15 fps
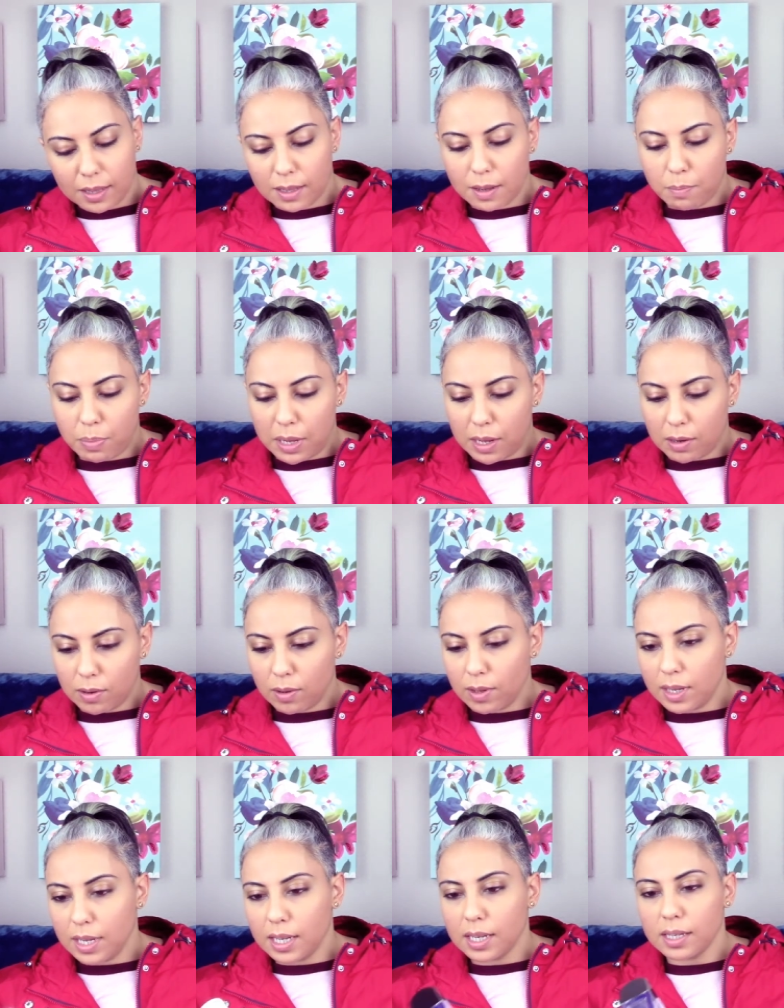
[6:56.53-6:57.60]
the bottle
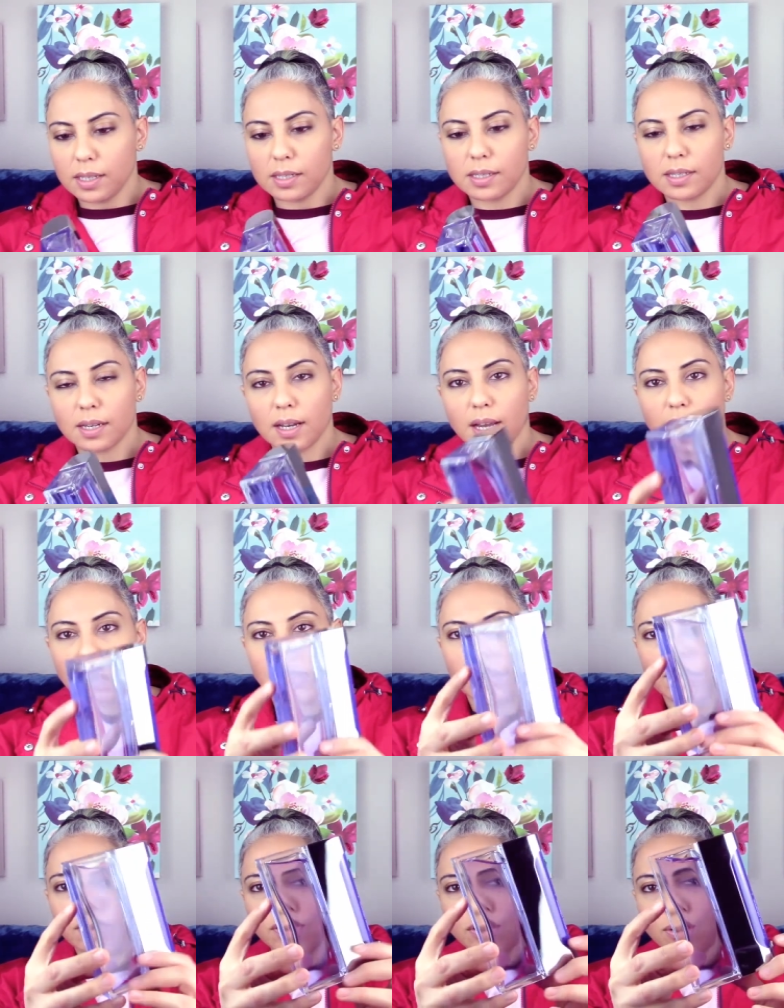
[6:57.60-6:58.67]
is kind of